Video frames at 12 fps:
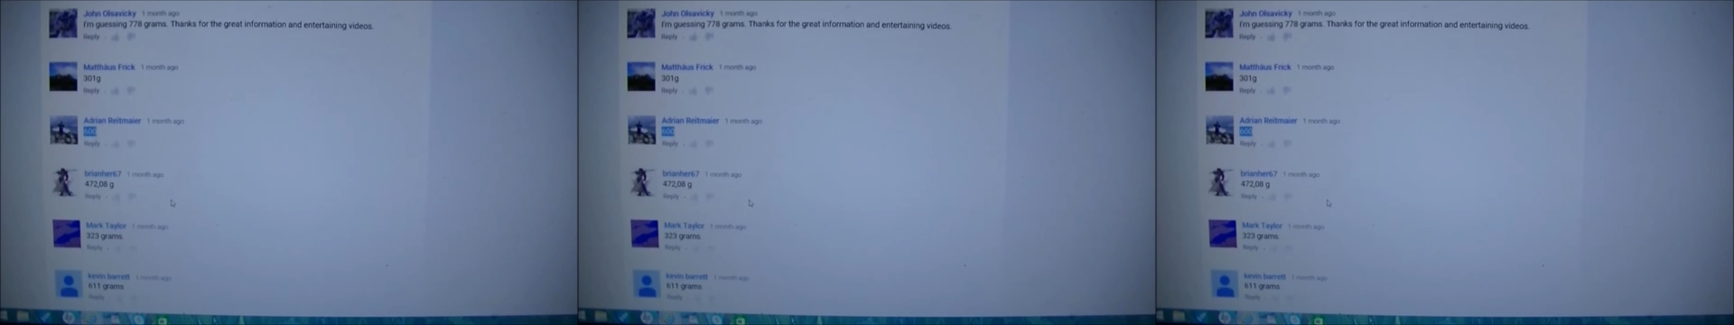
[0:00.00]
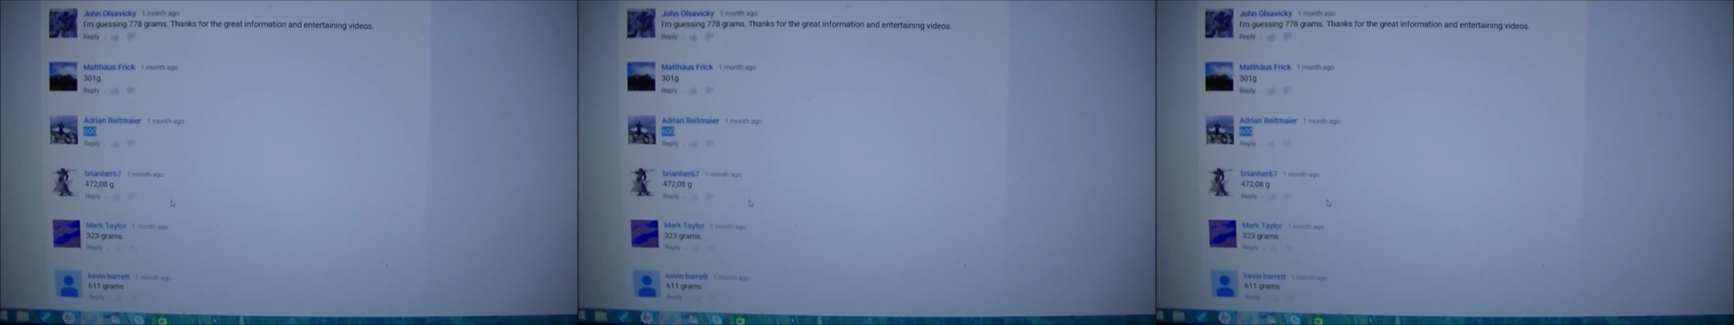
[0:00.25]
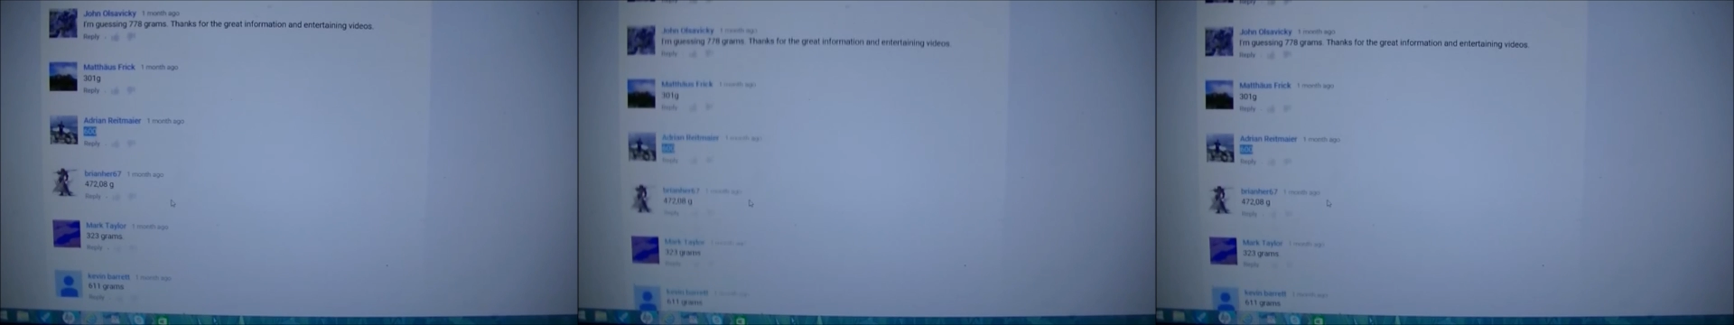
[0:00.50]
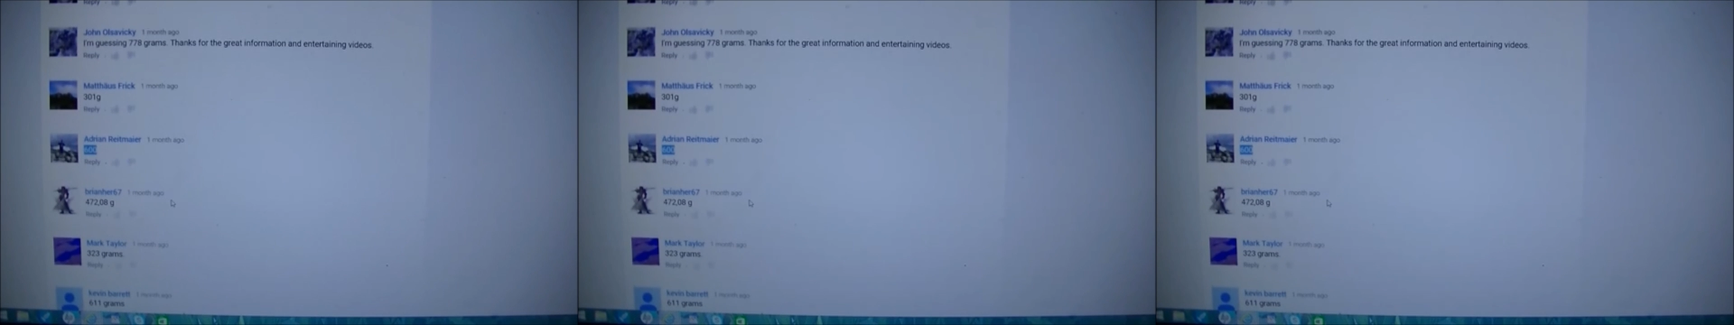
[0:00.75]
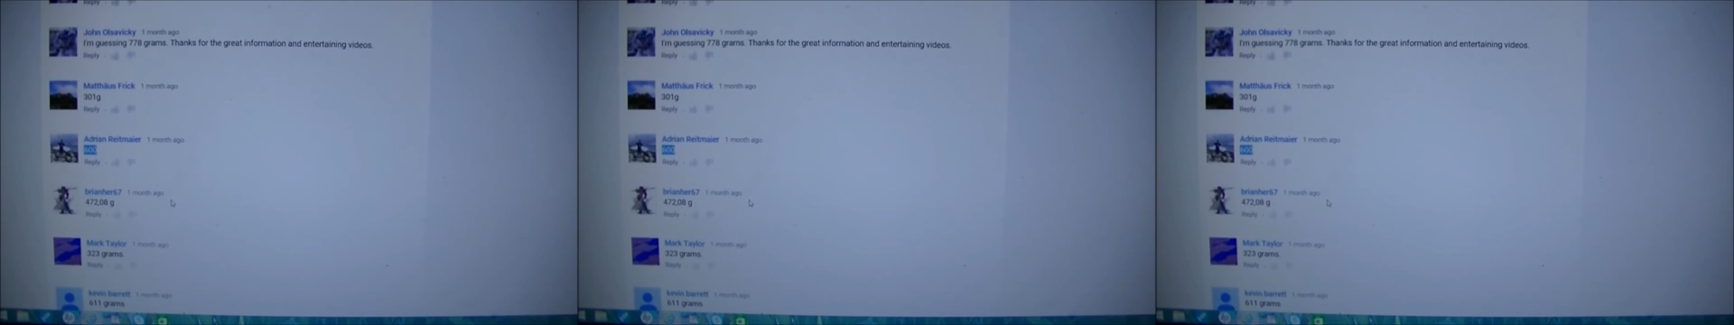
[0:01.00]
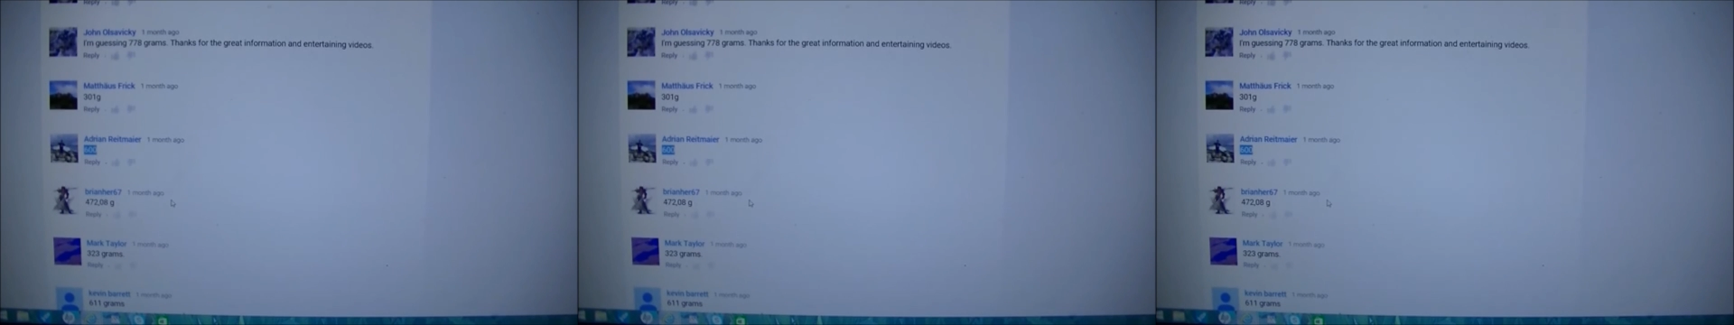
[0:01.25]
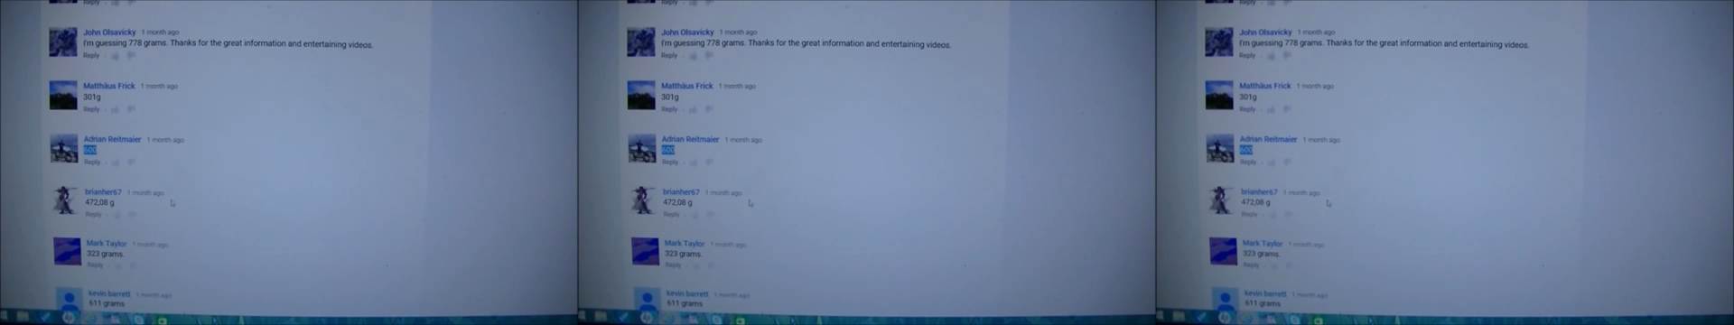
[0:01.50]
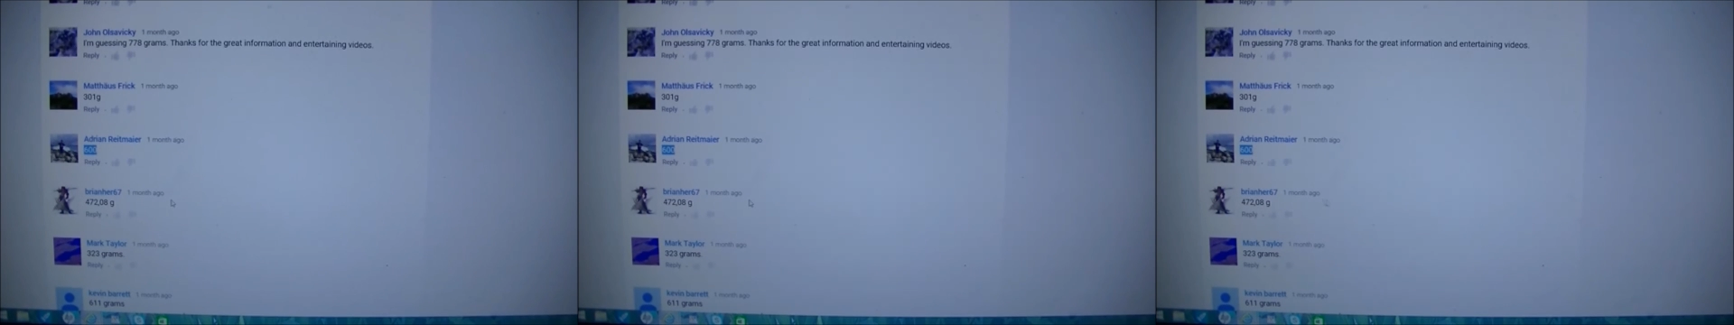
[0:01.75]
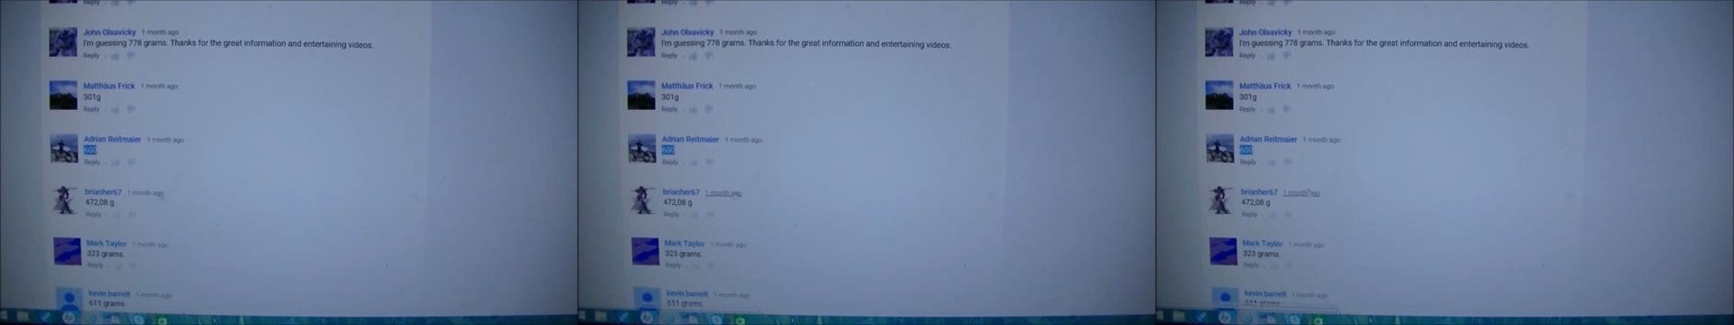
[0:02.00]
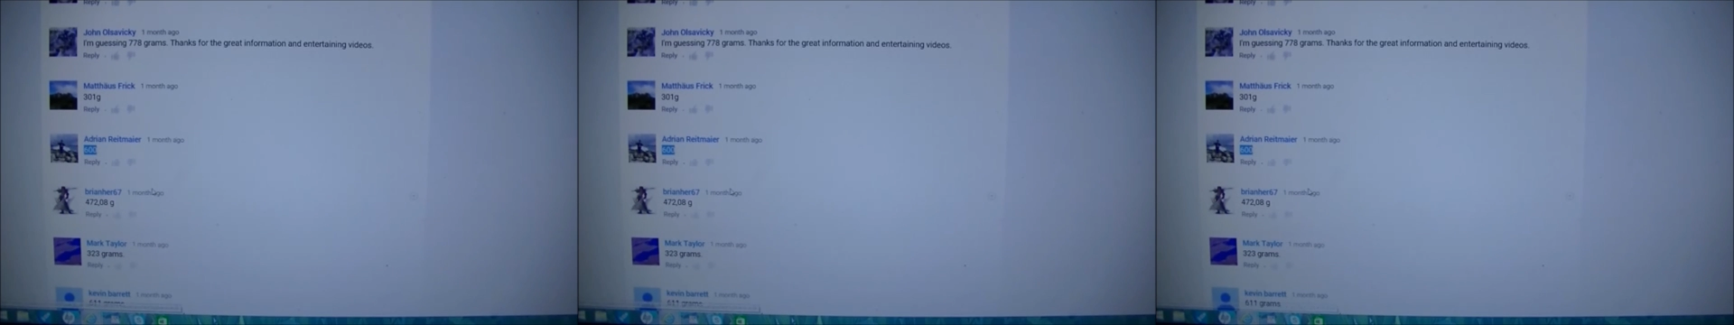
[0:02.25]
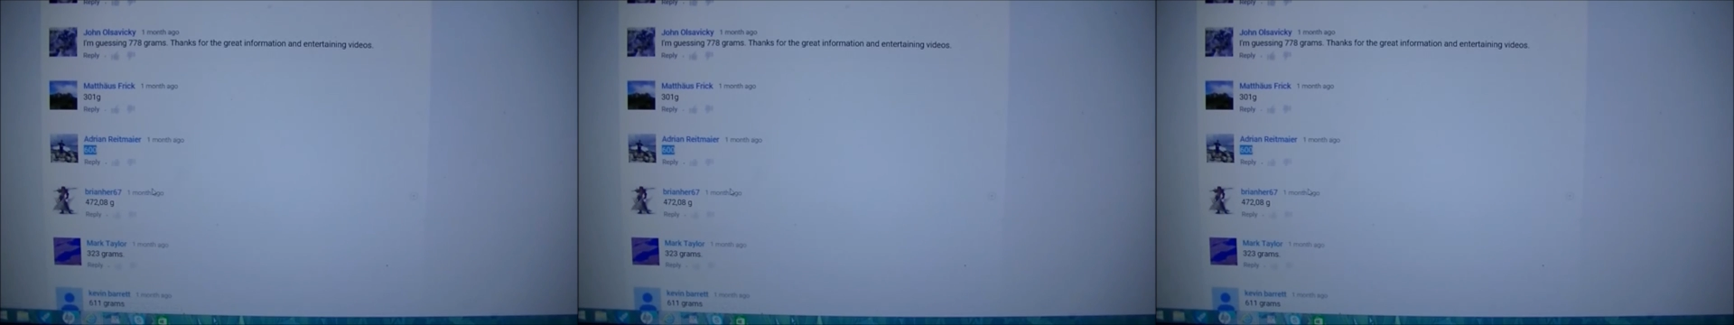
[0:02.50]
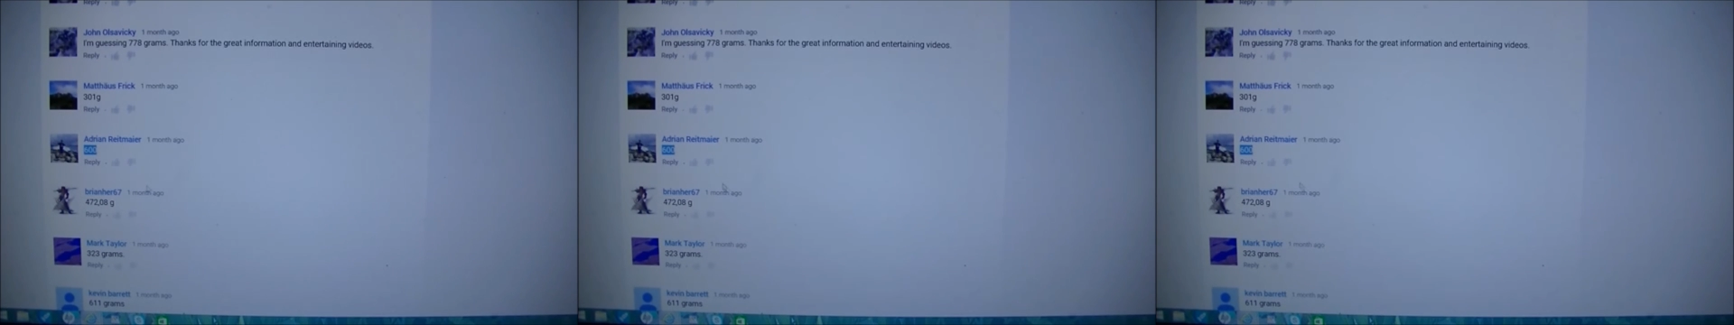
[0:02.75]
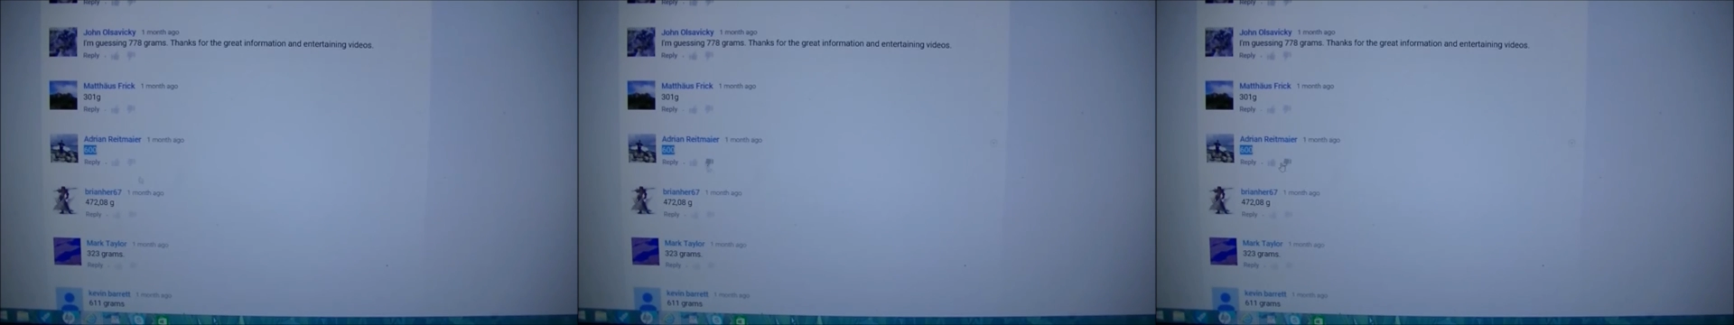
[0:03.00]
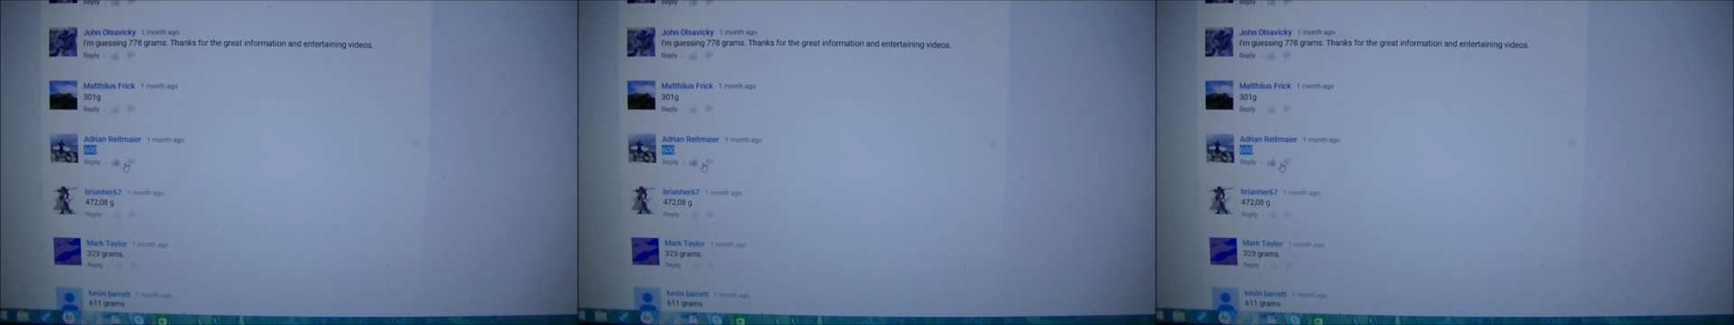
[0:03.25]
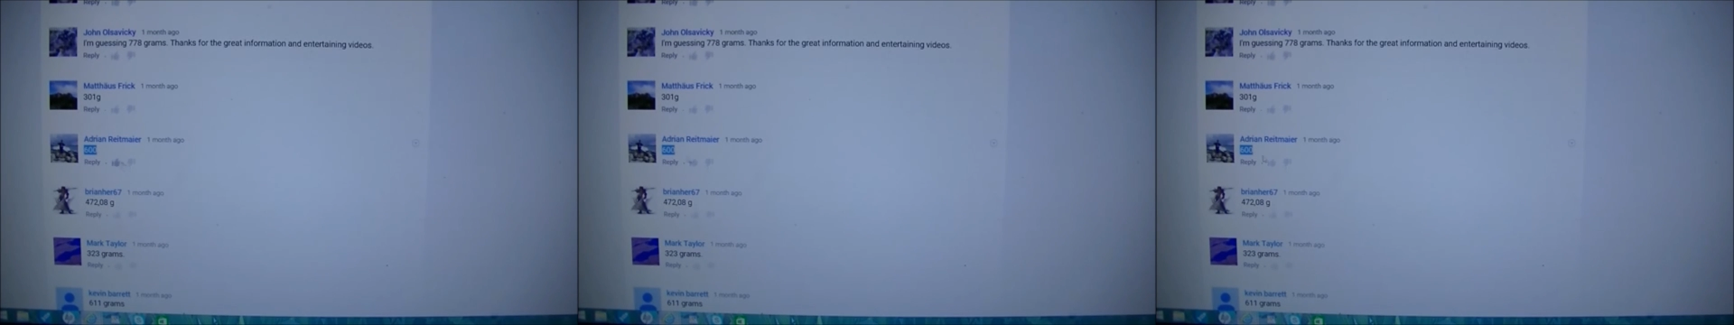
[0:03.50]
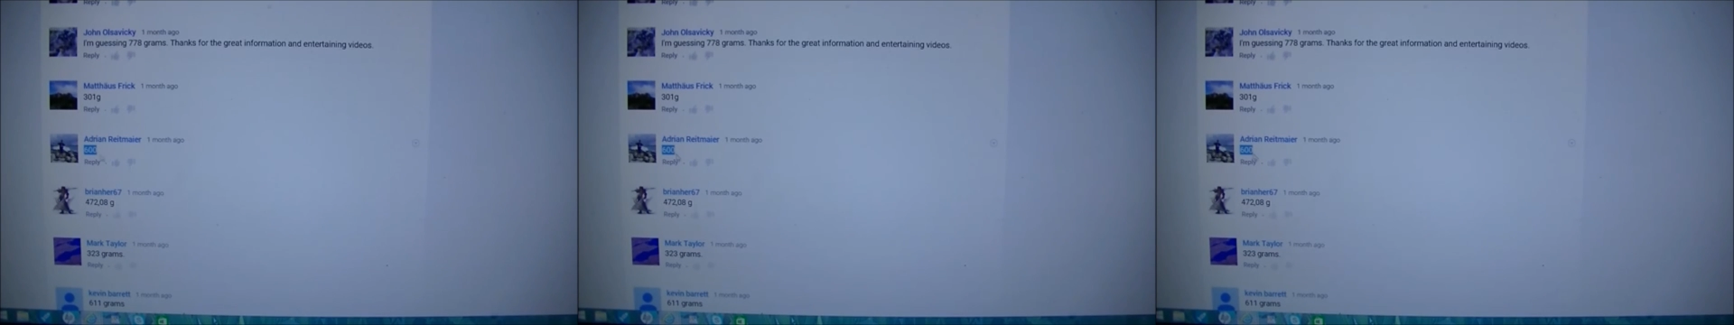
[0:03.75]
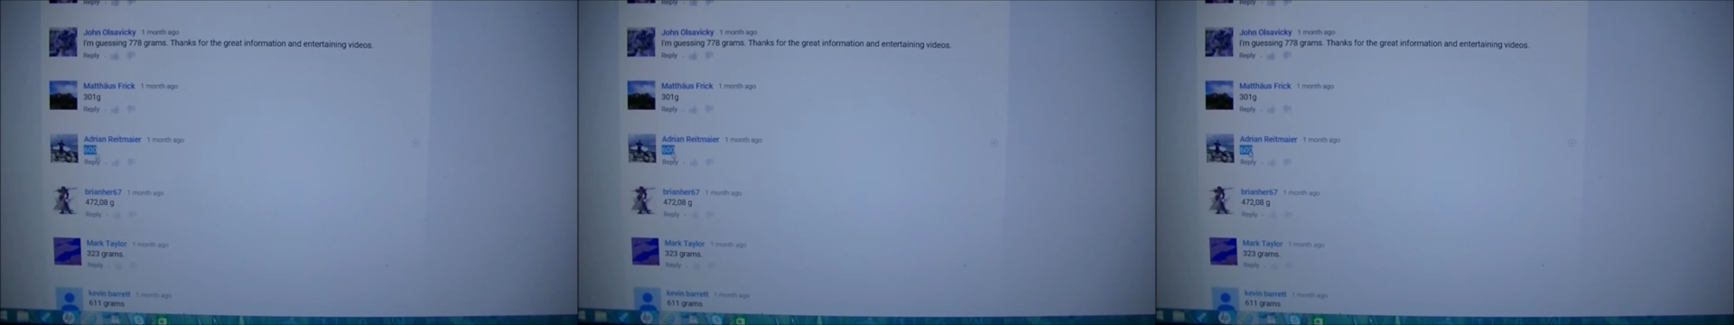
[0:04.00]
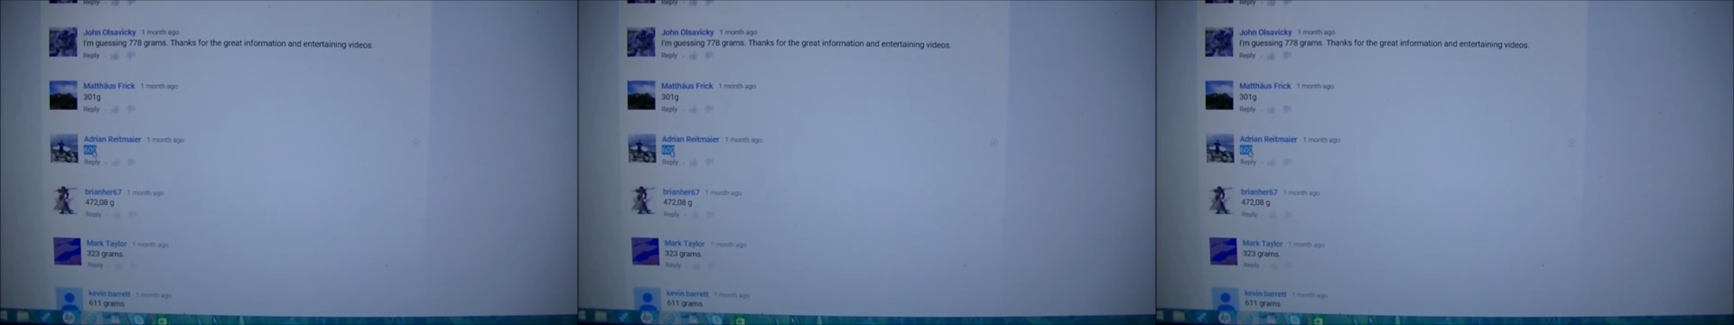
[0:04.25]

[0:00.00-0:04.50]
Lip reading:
(no speaker visible)